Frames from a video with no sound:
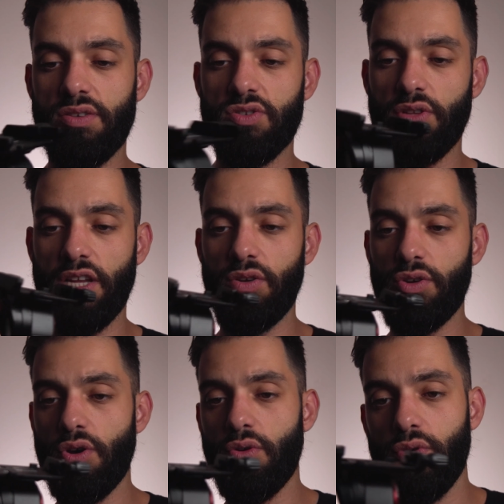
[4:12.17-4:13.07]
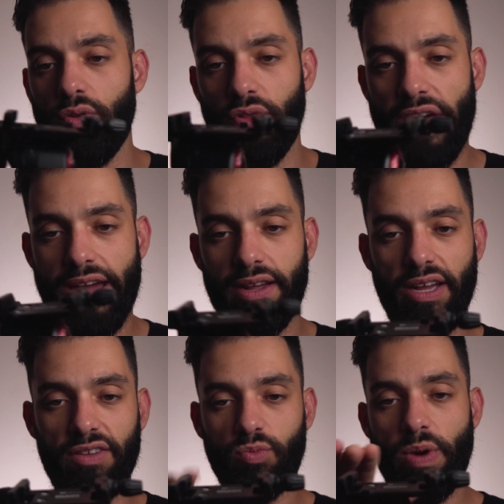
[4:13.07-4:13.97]
so then you know that
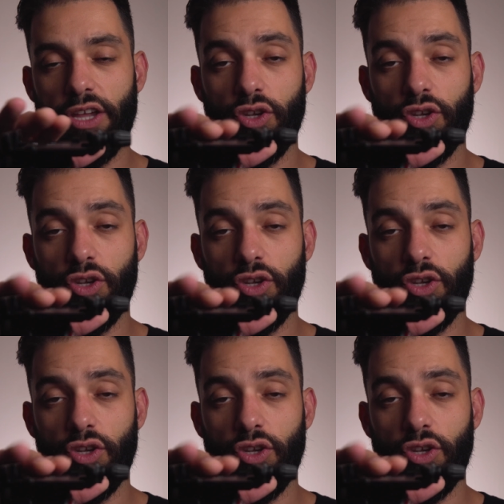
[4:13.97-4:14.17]
it's where